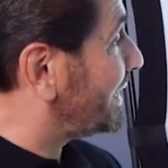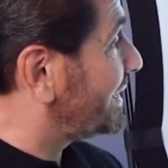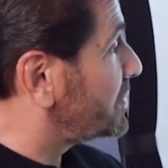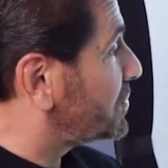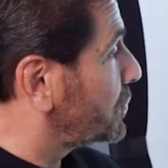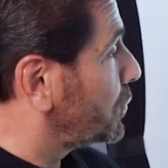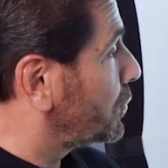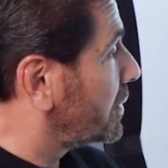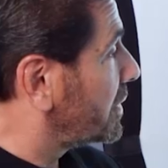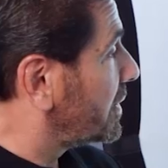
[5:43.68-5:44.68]

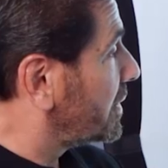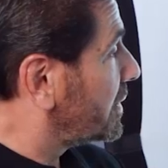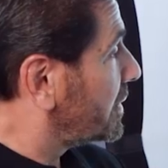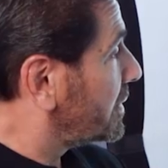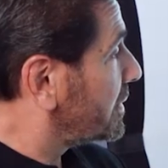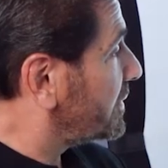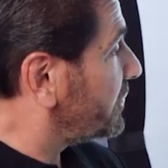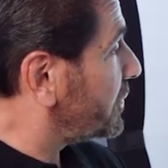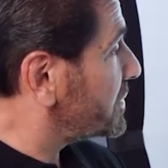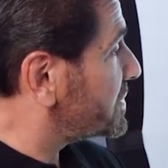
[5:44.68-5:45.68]
into the
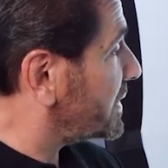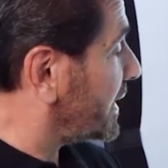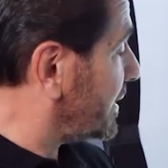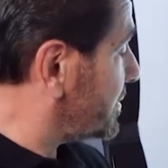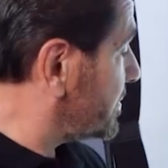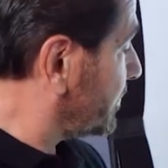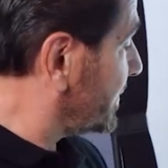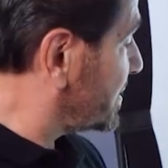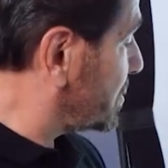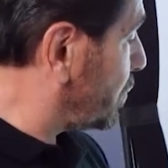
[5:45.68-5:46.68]
first stage. This is